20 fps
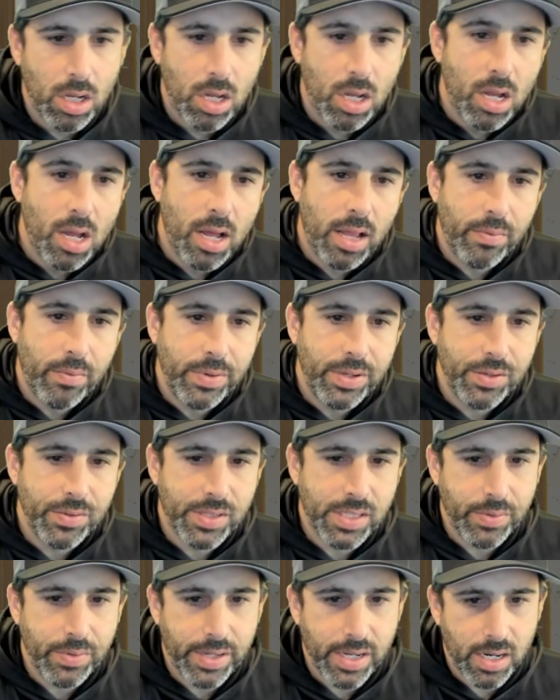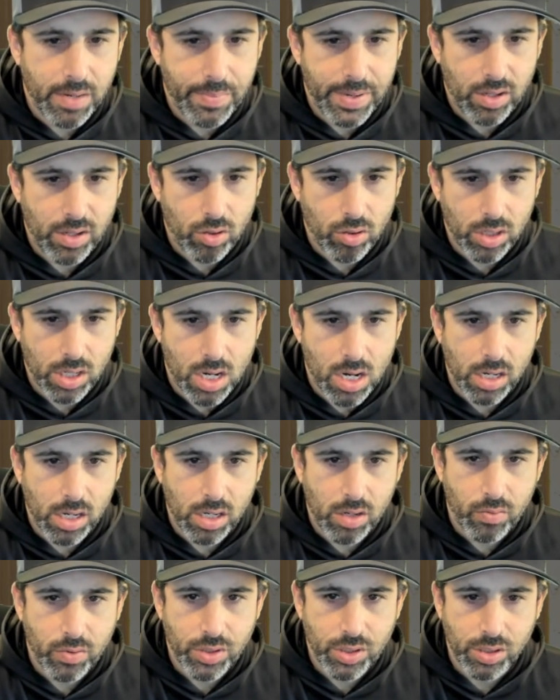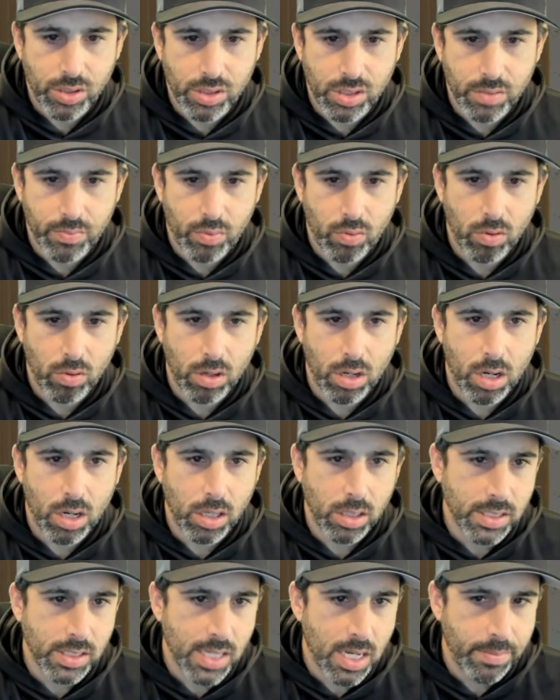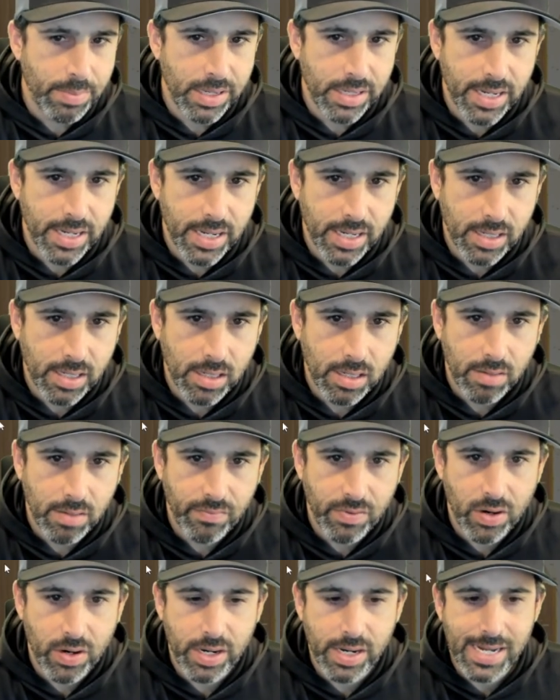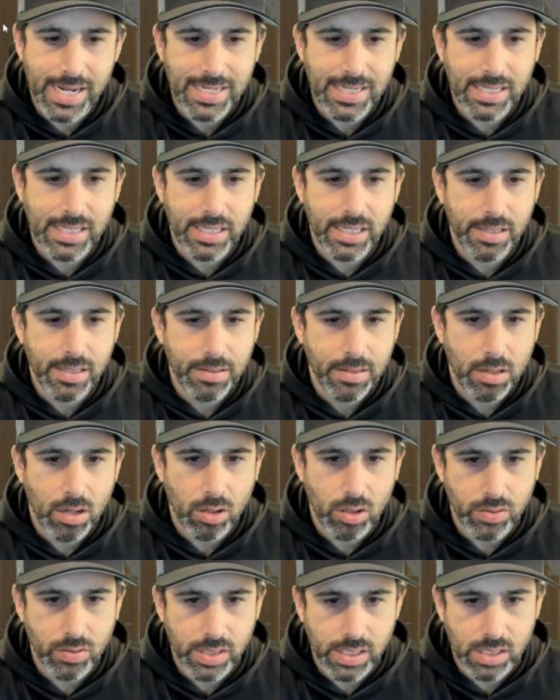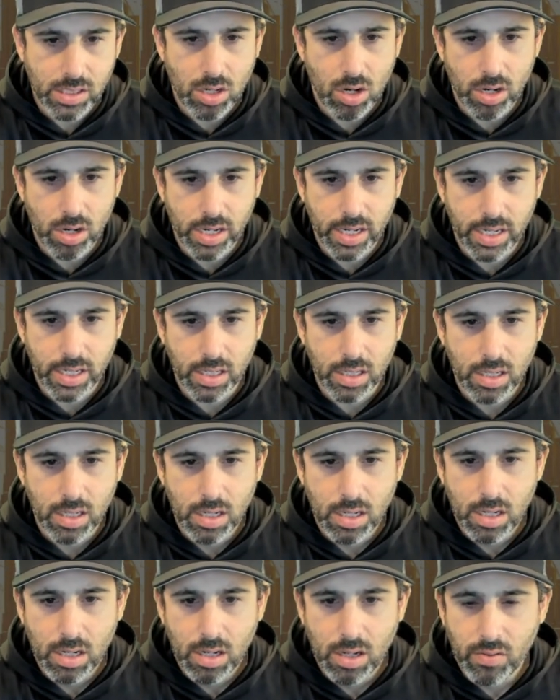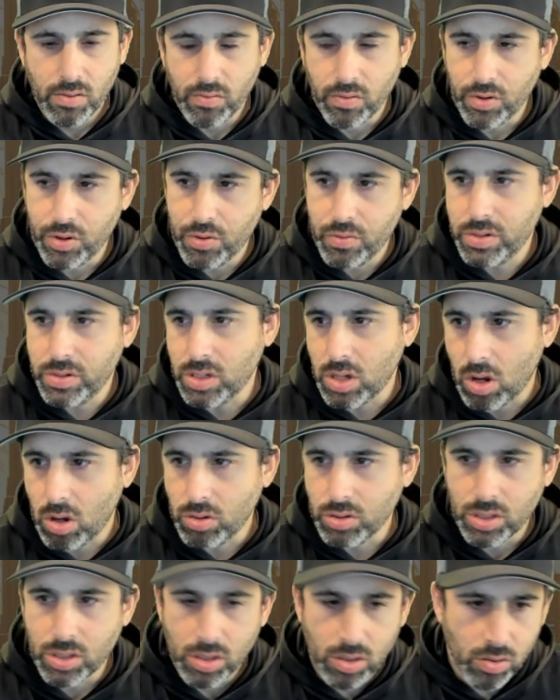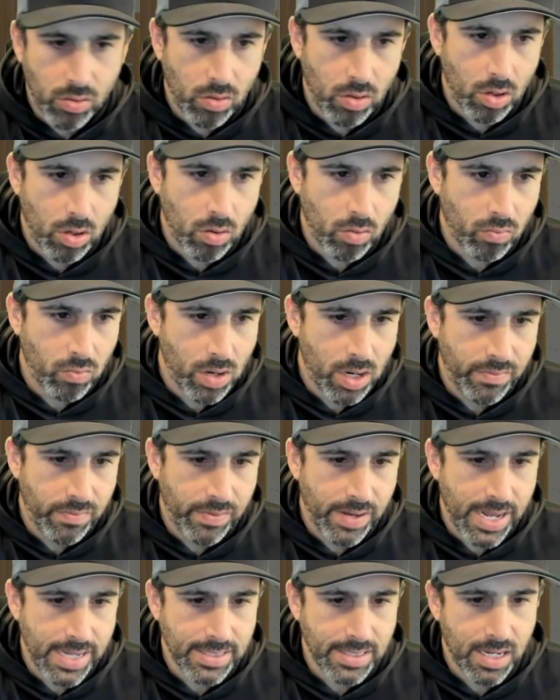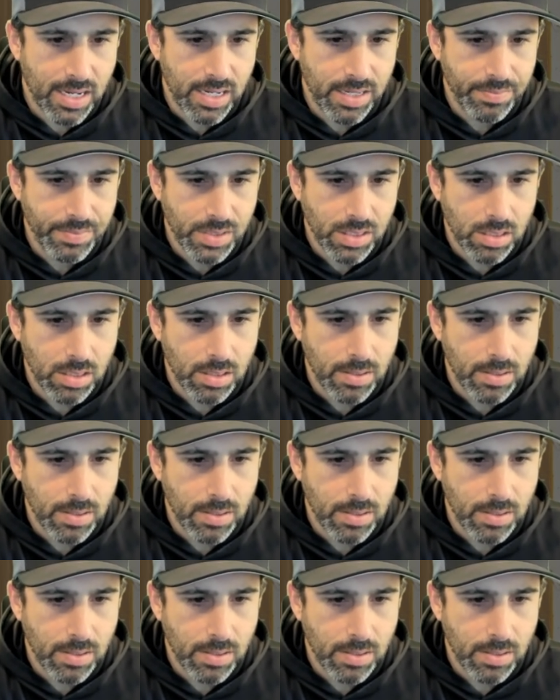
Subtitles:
And then we do see we get a Bail Organa, which could support our Sabe deck very nicely, although discarding for you is also rough at times.